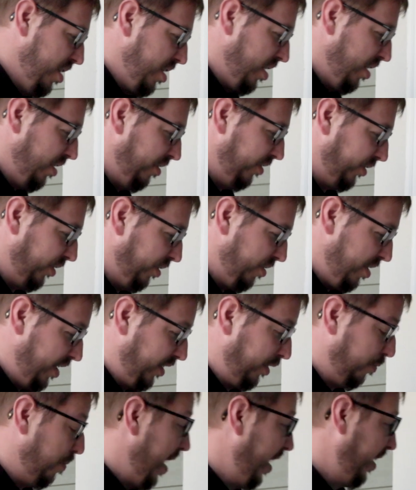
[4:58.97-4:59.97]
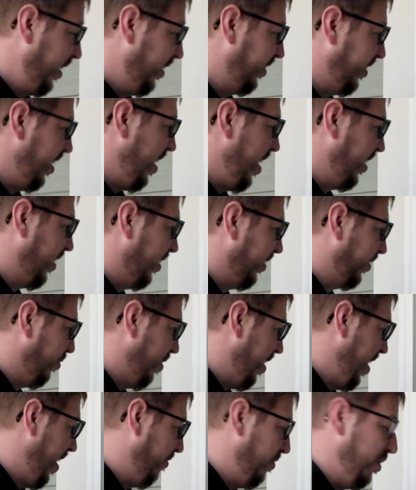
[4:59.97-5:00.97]
So that's back in stock, and so
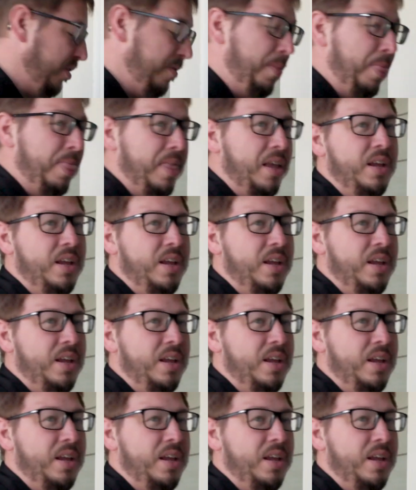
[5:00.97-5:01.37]
I have one.